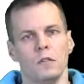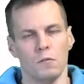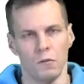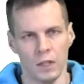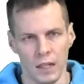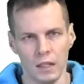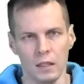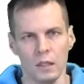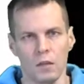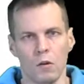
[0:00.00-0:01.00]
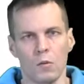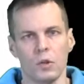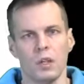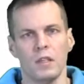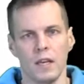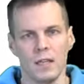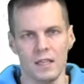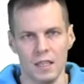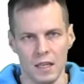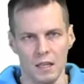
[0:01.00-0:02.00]
reality or what the text
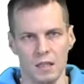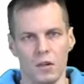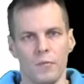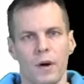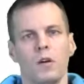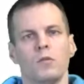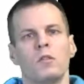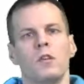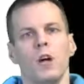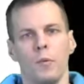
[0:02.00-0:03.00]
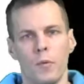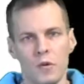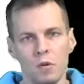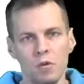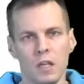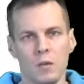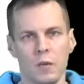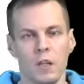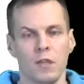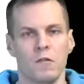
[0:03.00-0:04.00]
tells about a person's
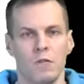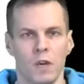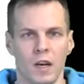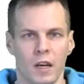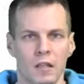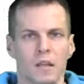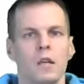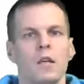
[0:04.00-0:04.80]
interpretation of reality,